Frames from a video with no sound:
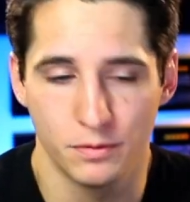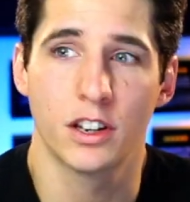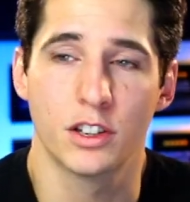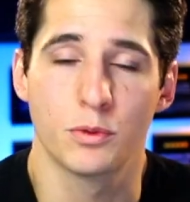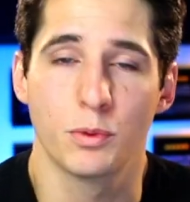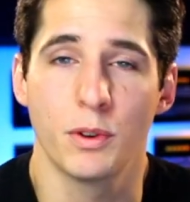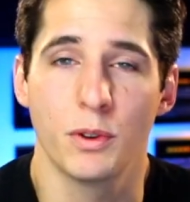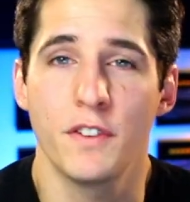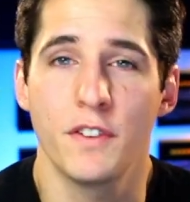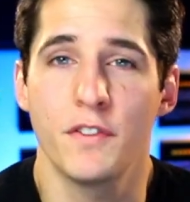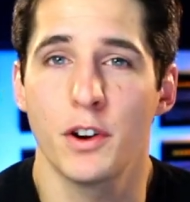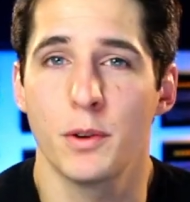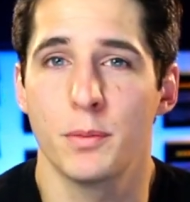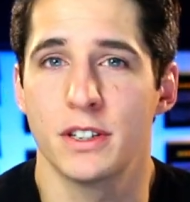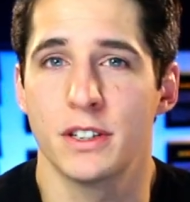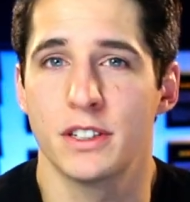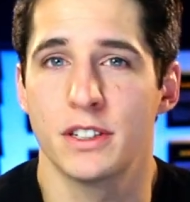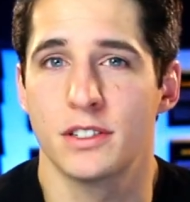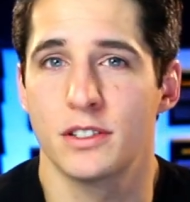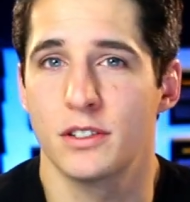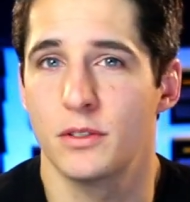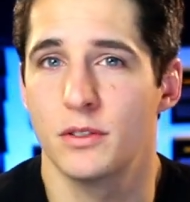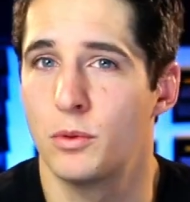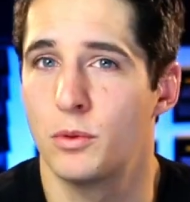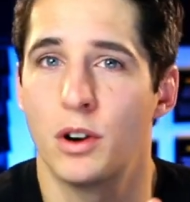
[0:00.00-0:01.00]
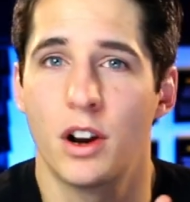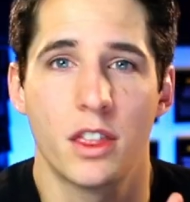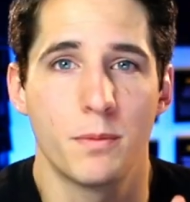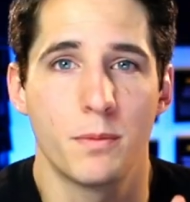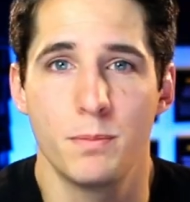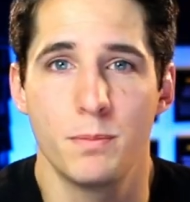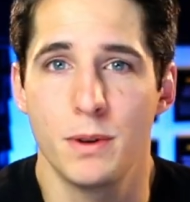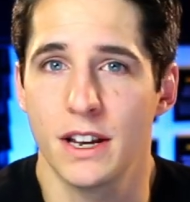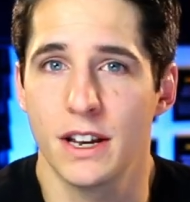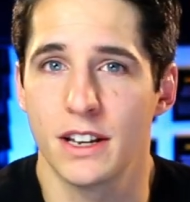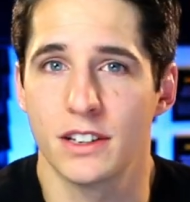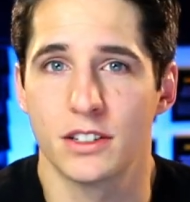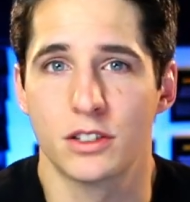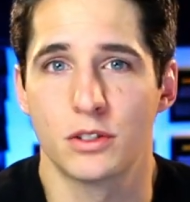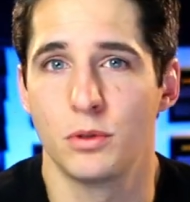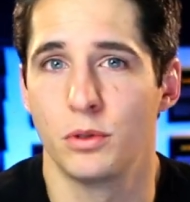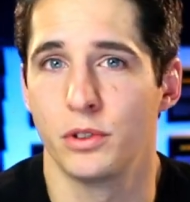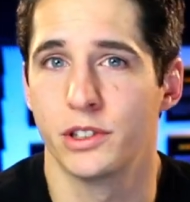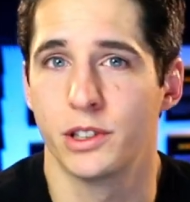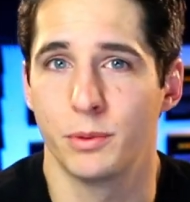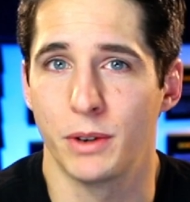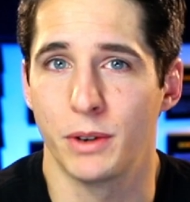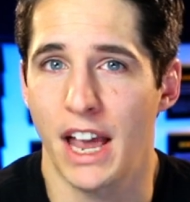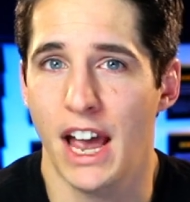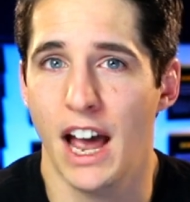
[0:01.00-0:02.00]
because reverb is one of the biggest tools
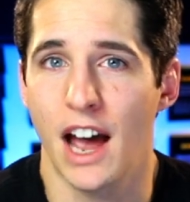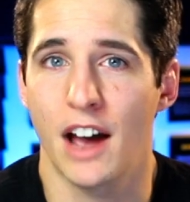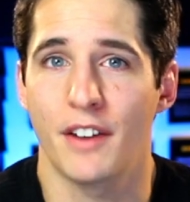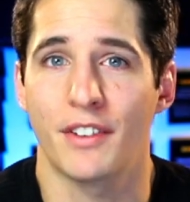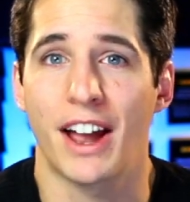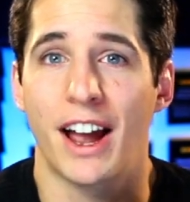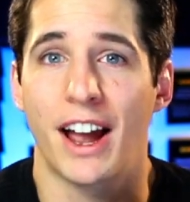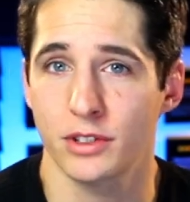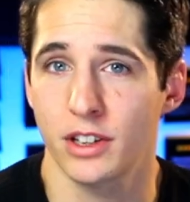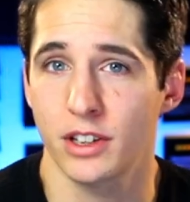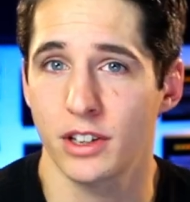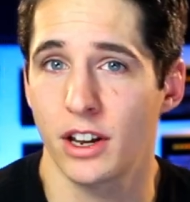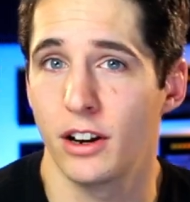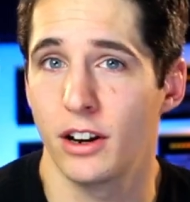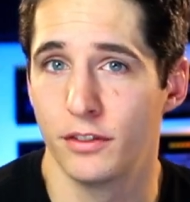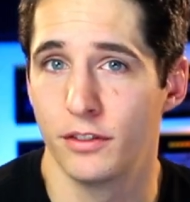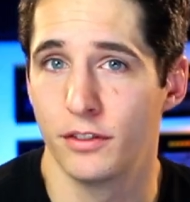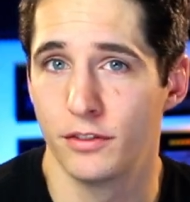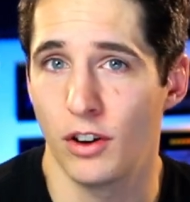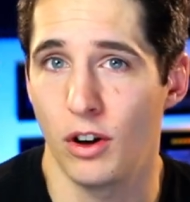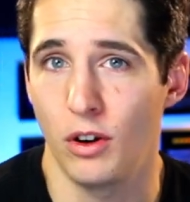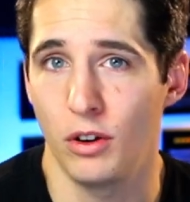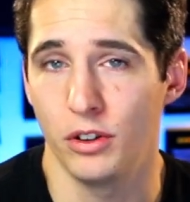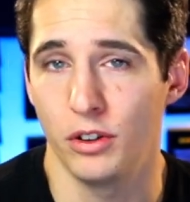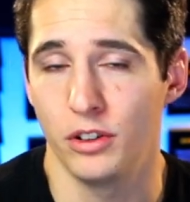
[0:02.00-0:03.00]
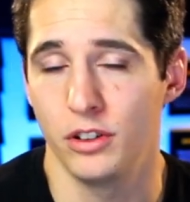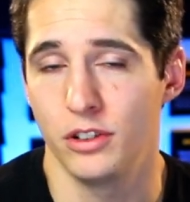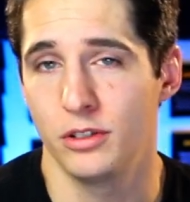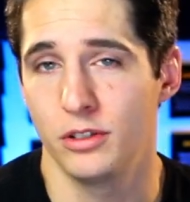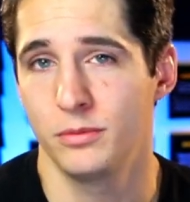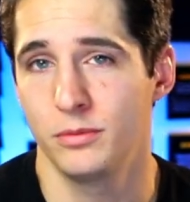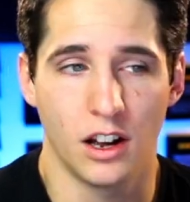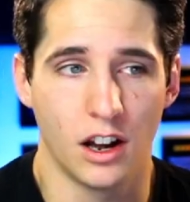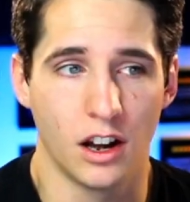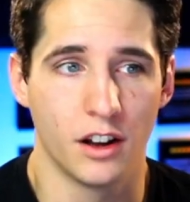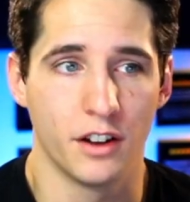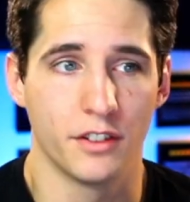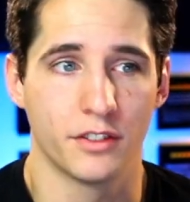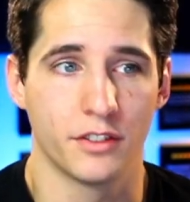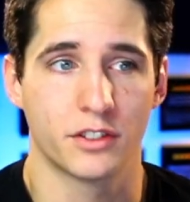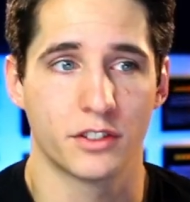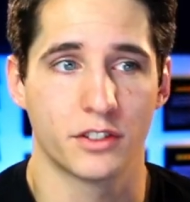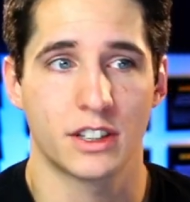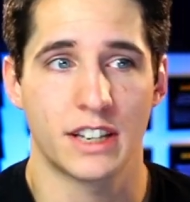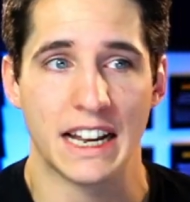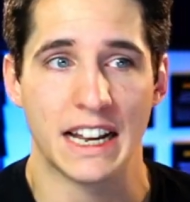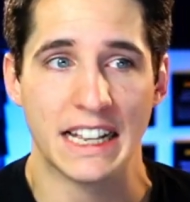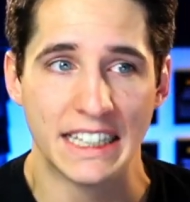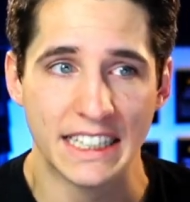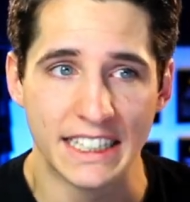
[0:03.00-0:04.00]
that we have outside of volume of
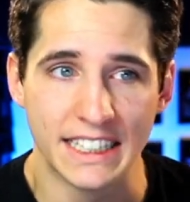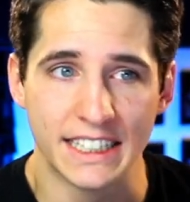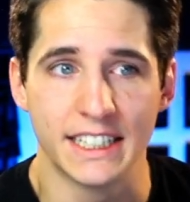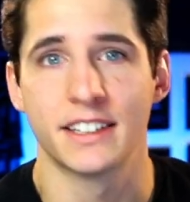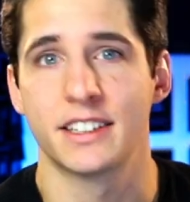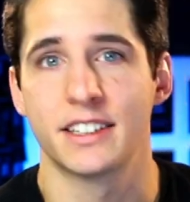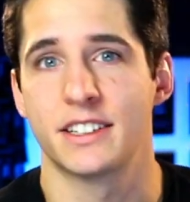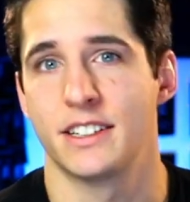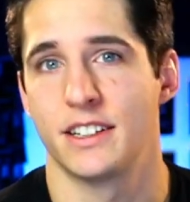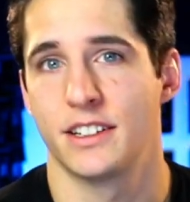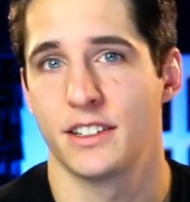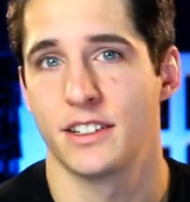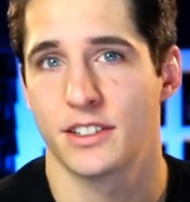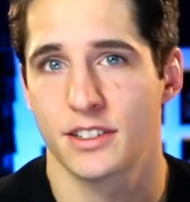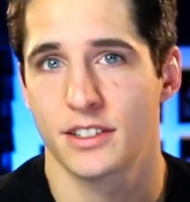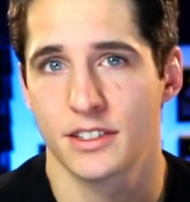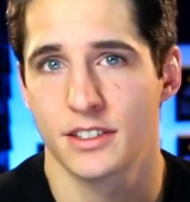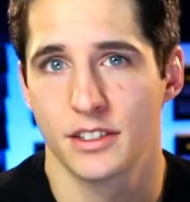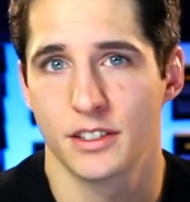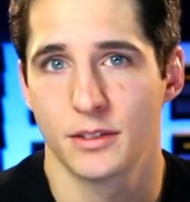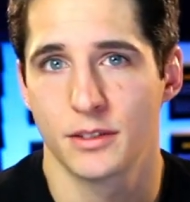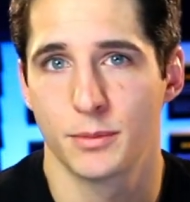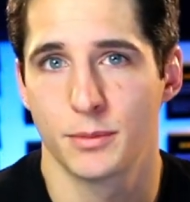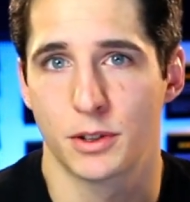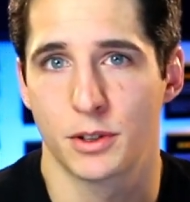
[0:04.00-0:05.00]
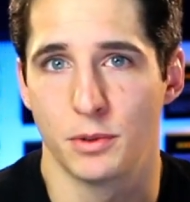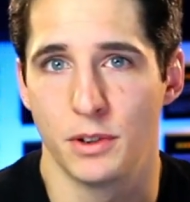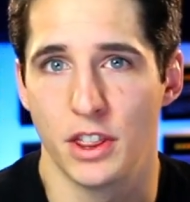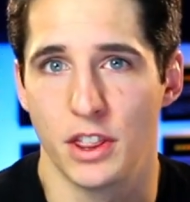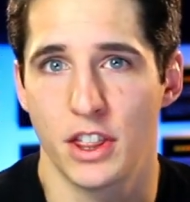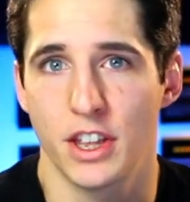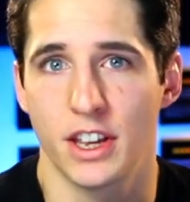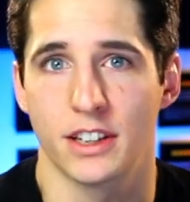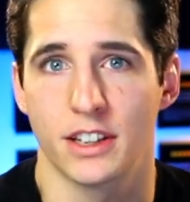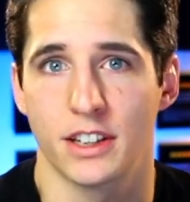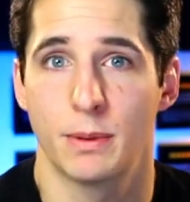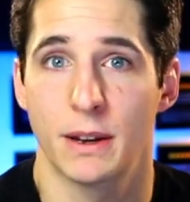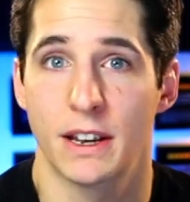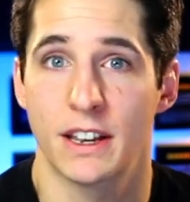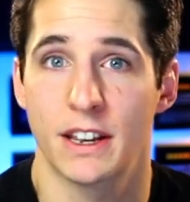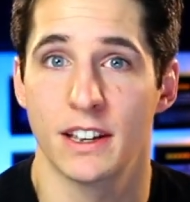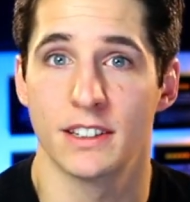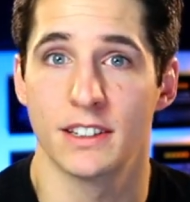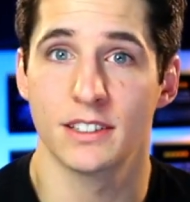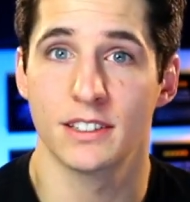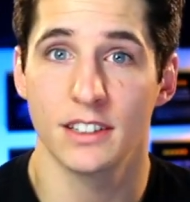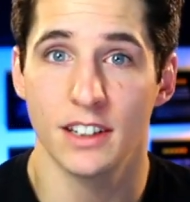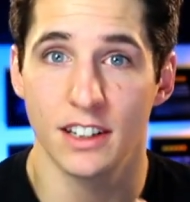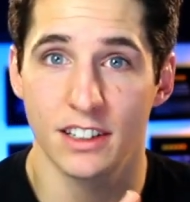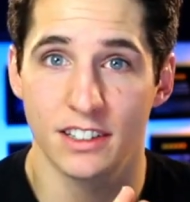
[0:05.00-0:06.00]
telling distance between things,
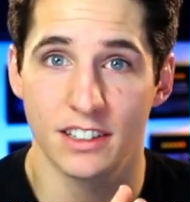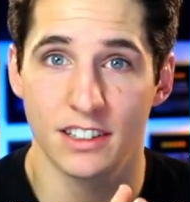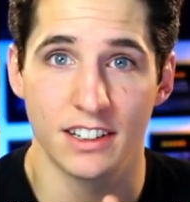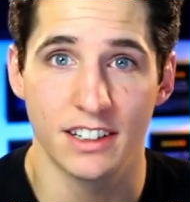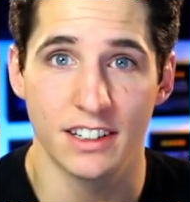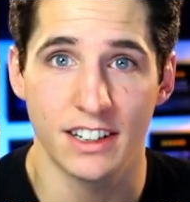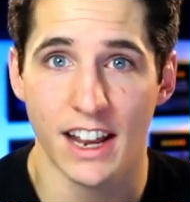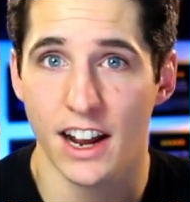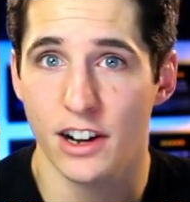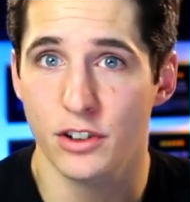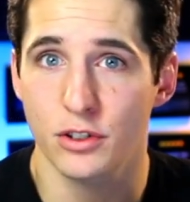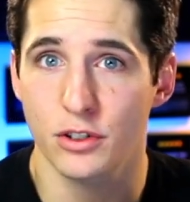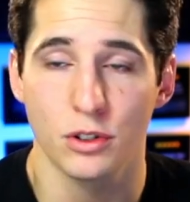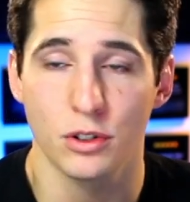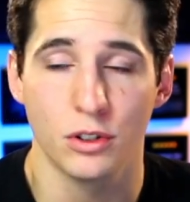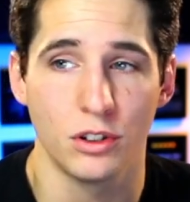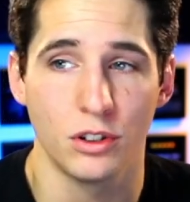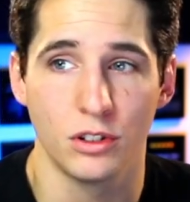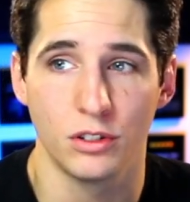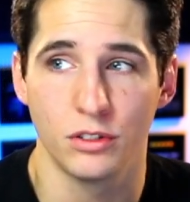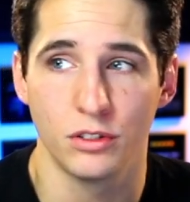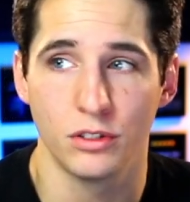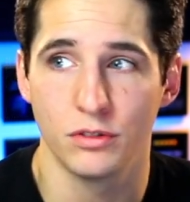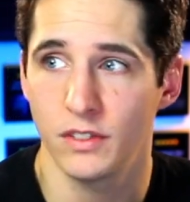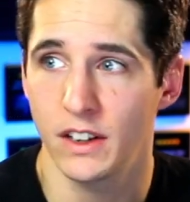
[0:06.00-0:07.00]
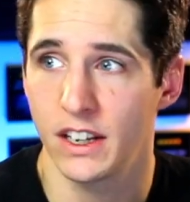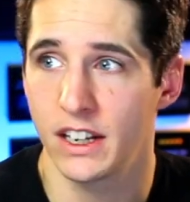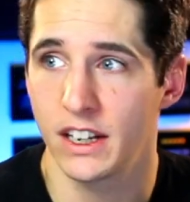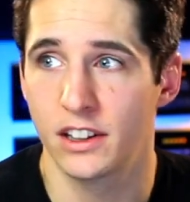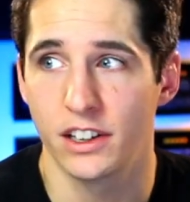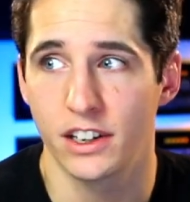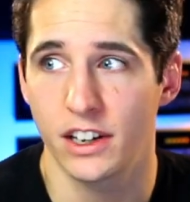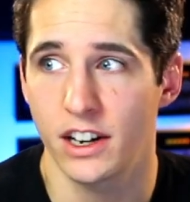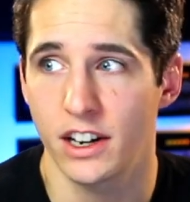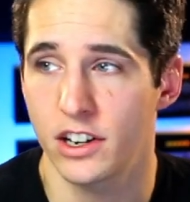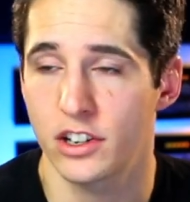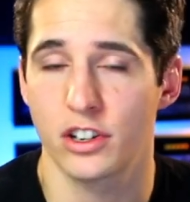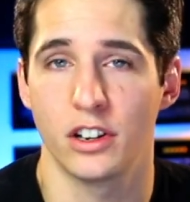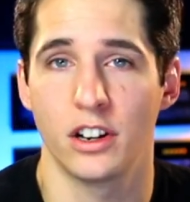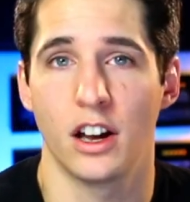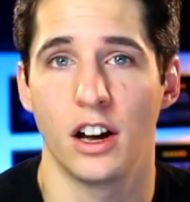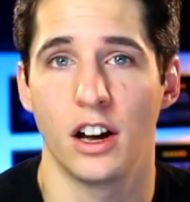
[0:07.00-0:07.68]
because it's a natural inclination